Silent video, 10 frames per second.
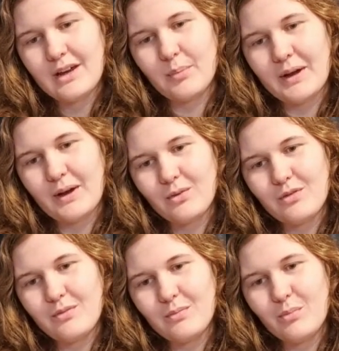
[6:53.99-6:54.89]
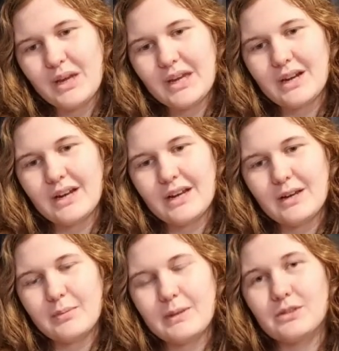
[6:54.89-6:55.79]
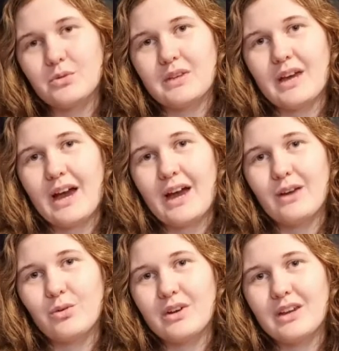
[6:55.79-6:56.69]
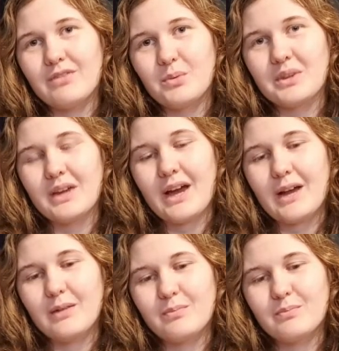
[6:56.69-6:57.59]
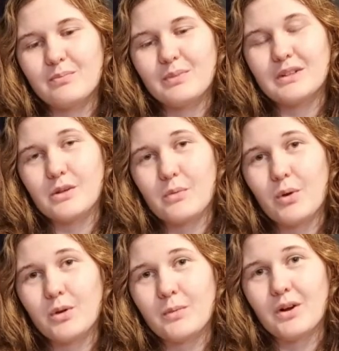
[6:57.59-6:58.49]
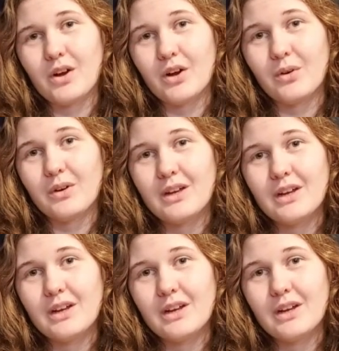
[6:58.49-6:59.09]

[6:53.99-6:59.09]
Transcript: about me getting Pikachu with a hat or Eevee with a hat, because in Pokemon Go,